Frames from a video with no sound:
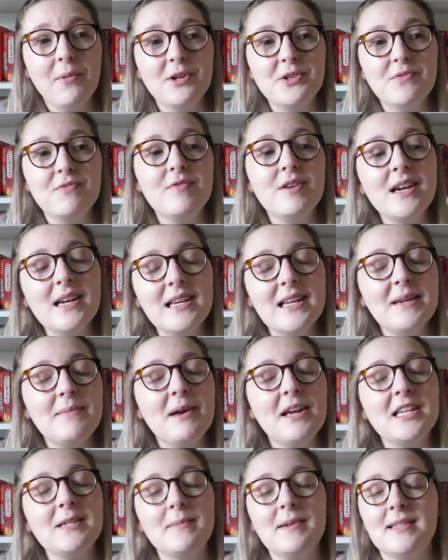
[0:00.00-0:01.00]
which really
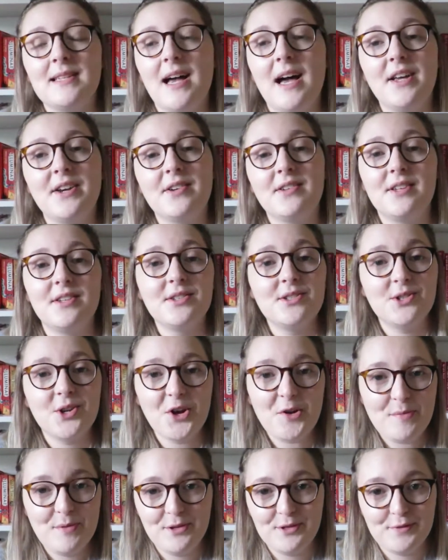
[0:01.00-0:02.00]
makes me sad because it's
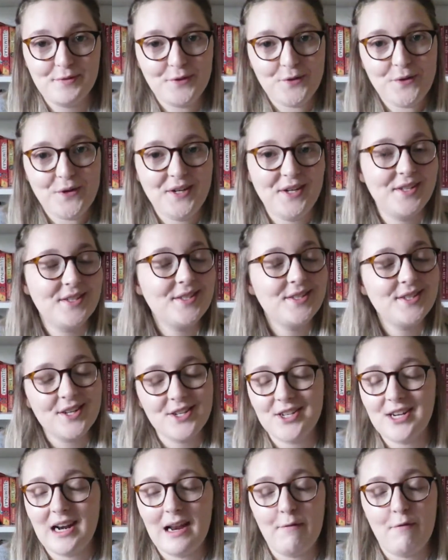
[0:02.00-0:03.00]
so beautiful and it's
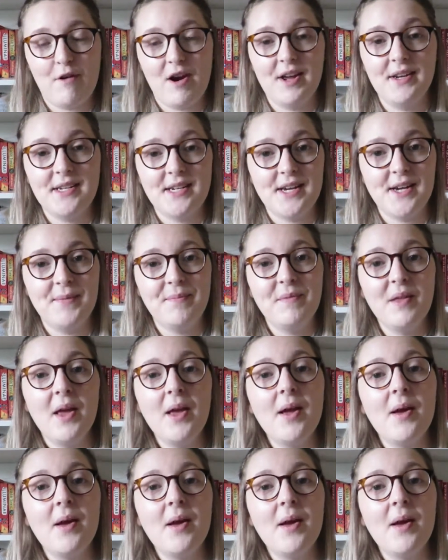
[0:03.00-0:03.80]
such a clever idea.